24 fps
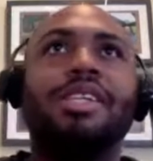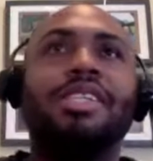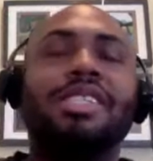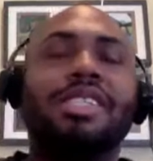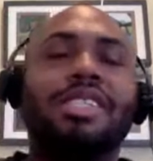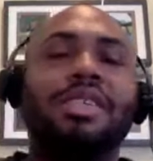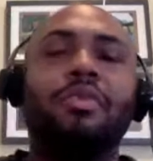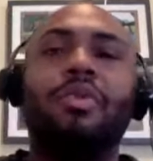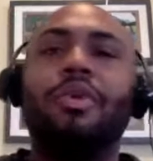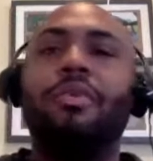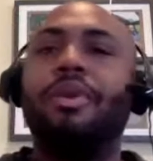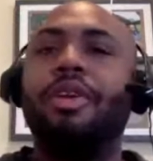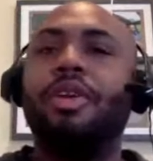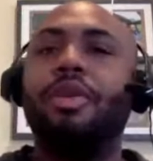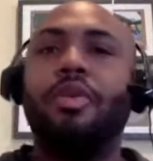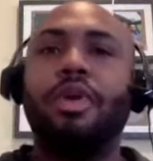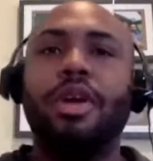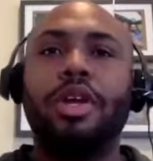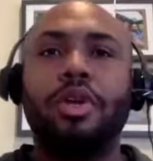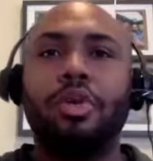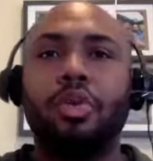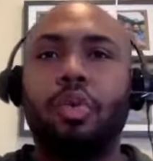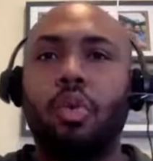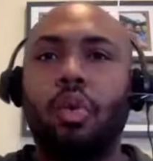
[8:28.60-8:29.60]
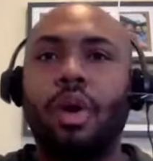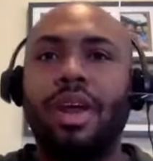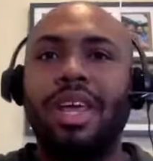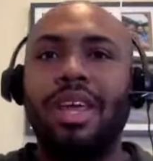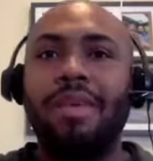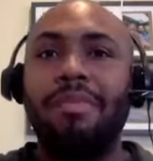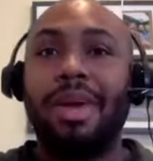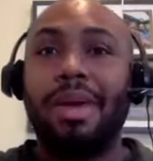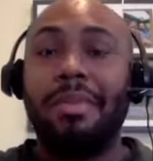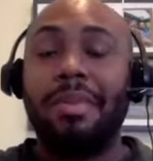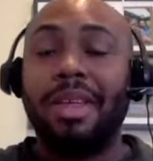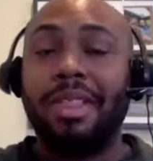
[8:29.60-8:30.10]
somewhere between
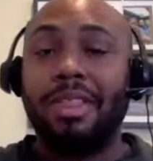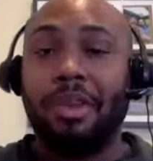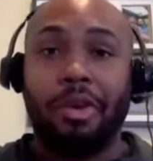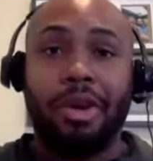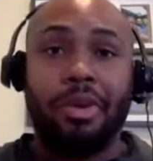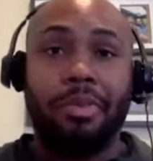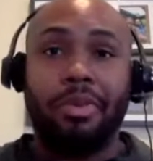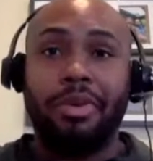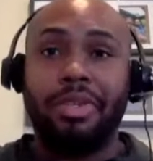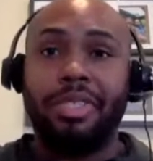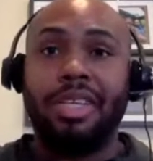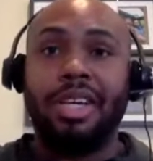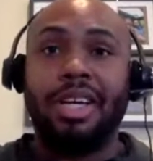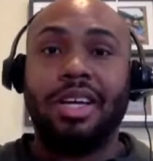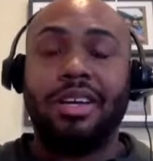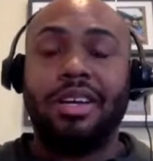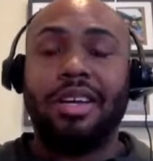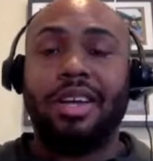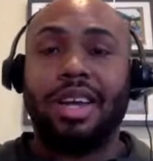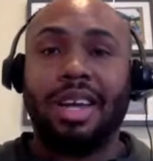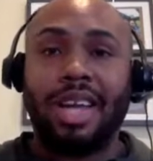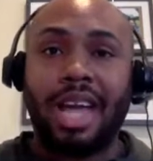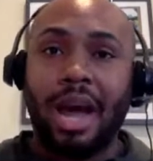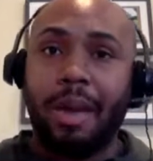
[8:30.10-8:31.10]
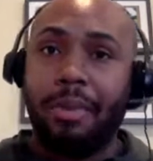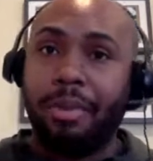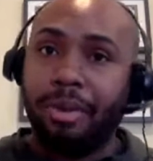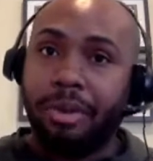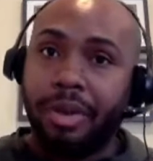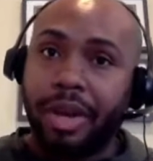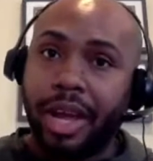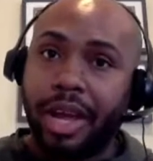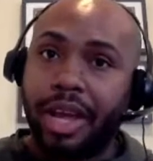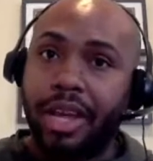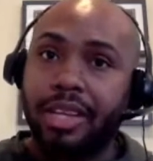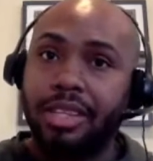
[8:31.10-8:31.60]
20, maybe 30% in
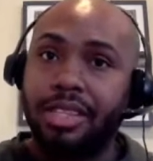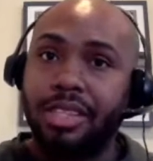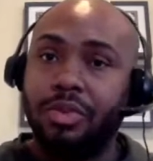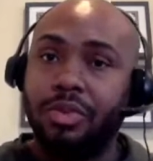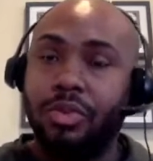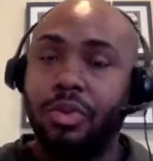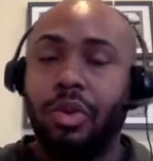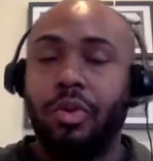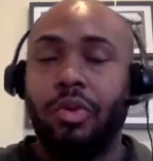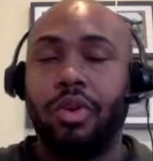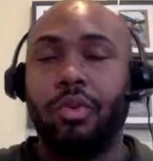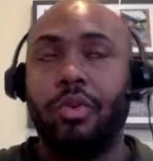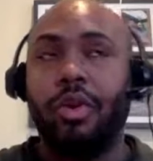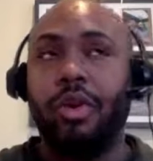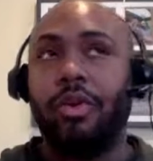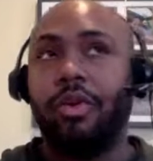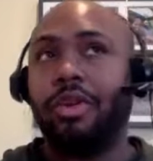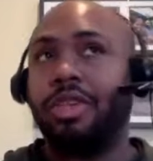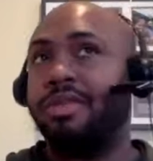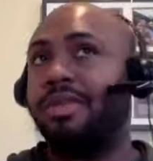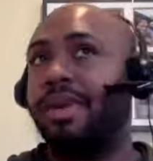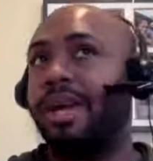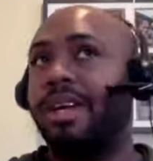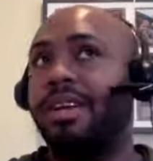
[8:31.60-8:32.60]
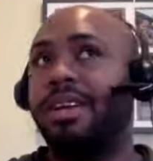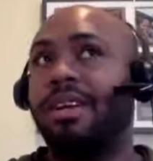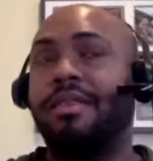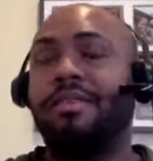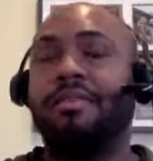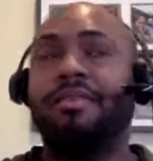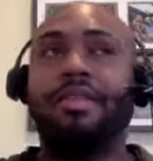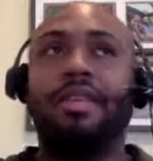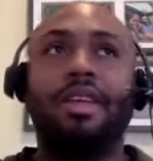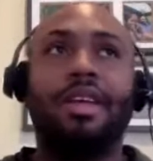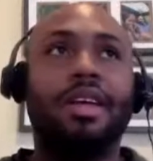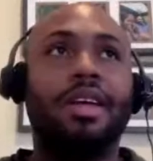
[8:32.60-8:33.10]
capital gains is what you're expecting.
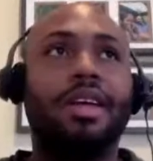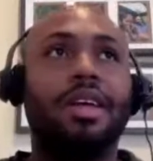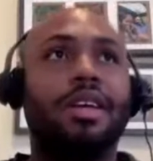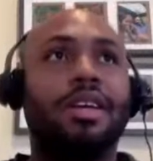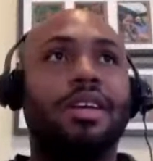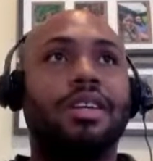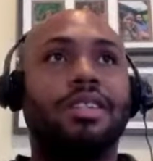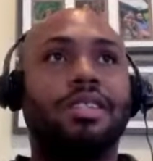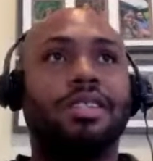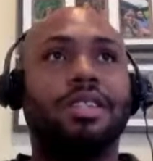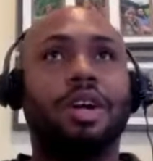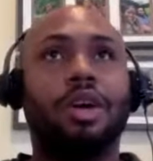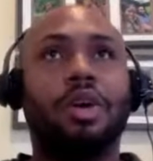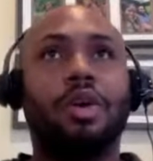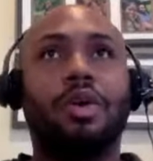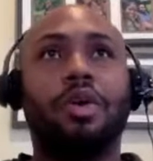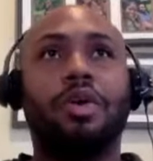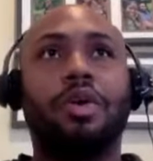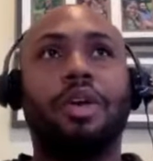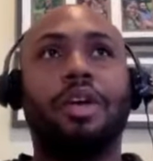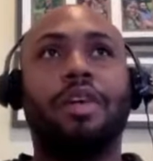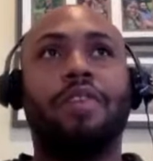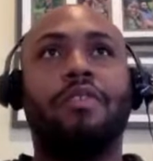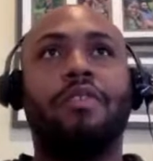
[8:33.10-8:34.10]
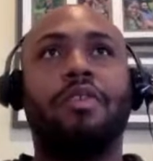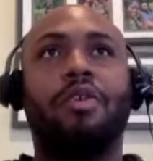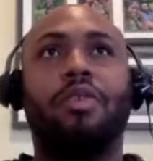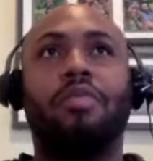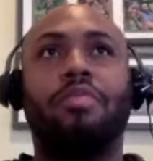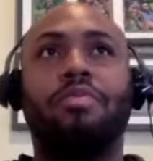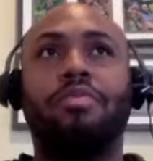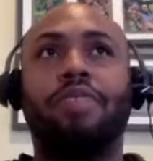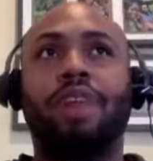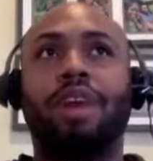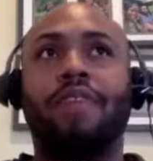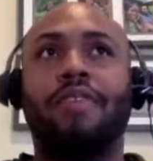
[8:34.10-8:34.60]
So if
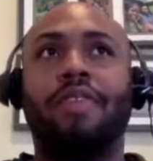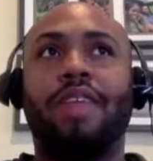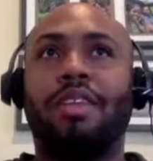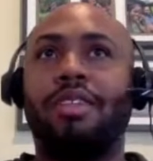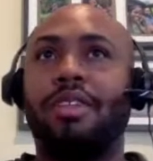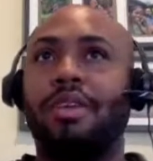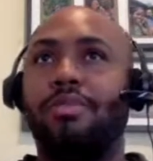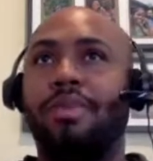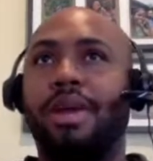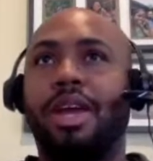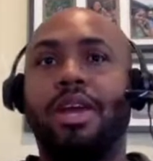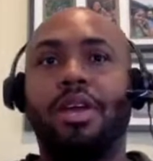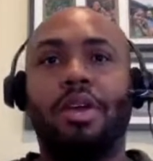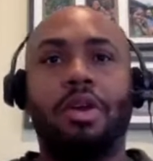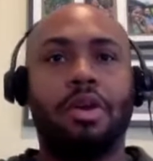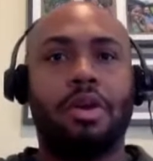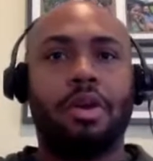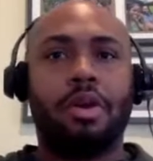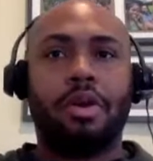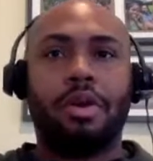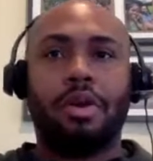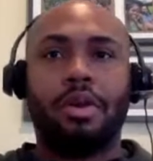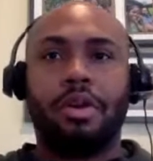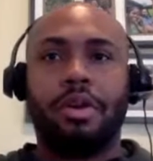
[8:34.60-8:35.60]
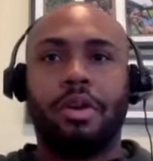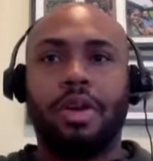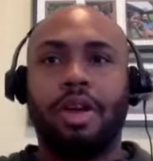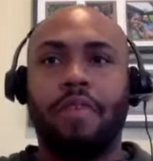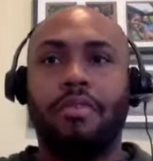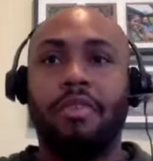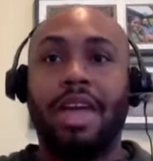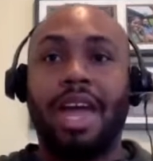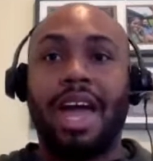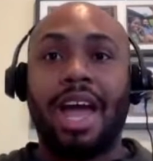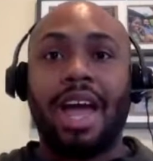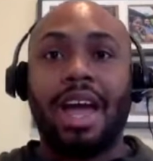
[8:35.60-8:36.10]
your profit after you pay
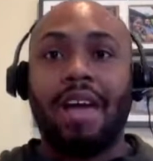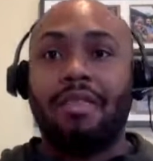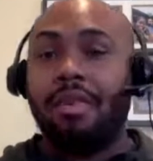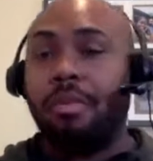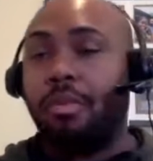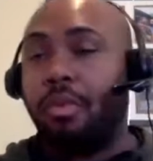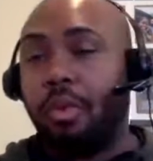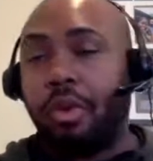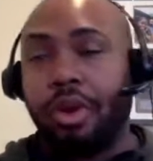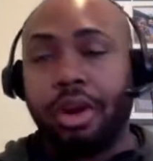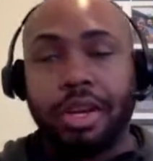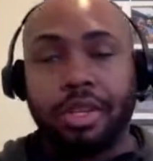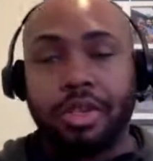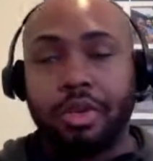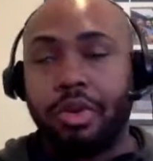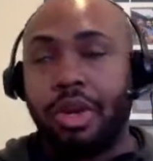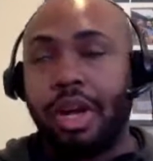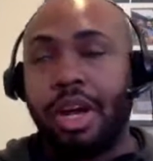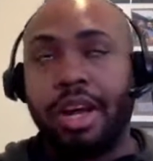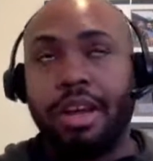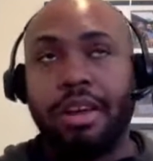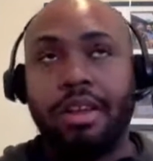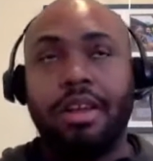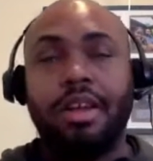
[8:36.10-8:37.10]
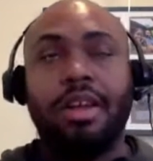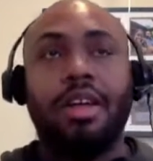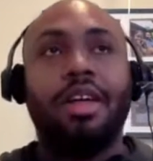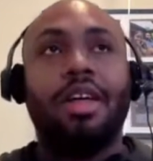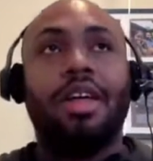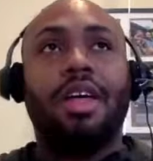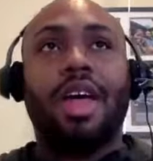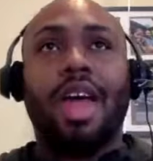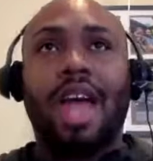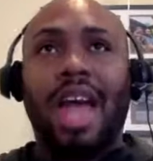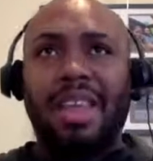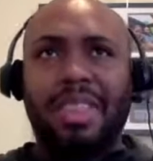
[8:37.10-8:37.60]
if you have a mortgage or not,
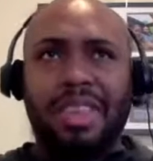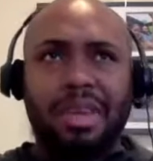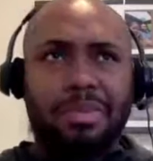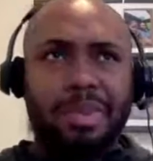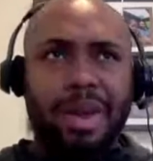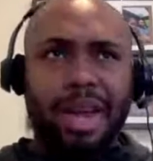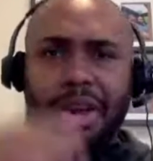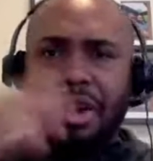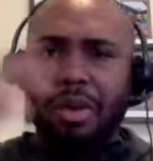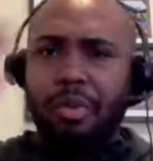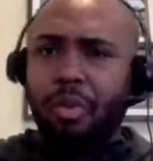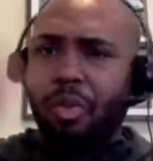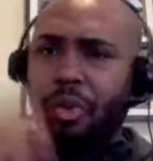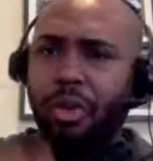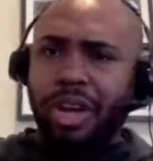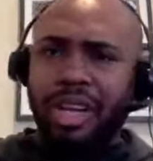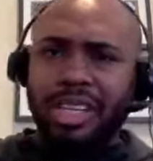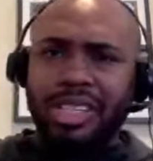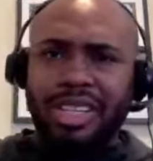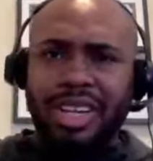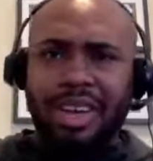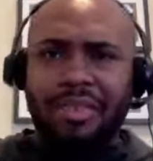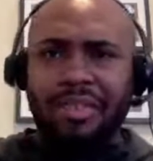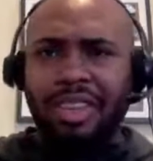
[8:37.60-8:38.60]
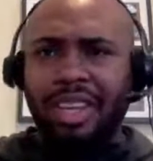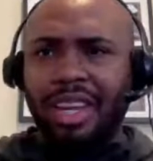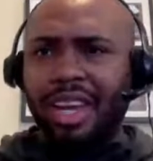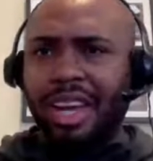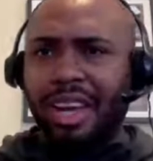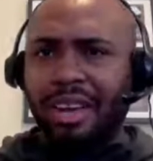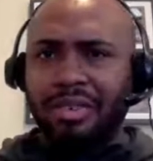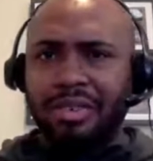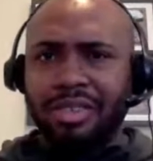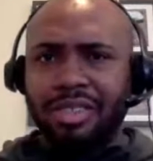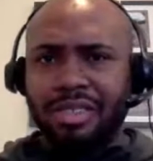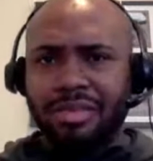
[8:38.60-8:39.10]
after you pay your mortgage and everything
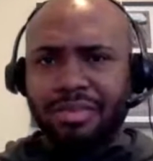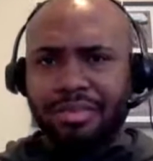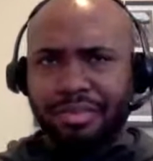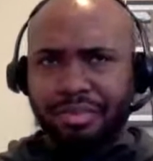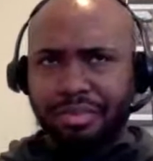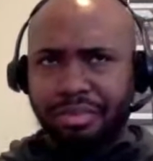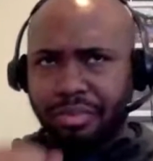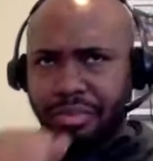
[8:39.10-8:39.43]
else,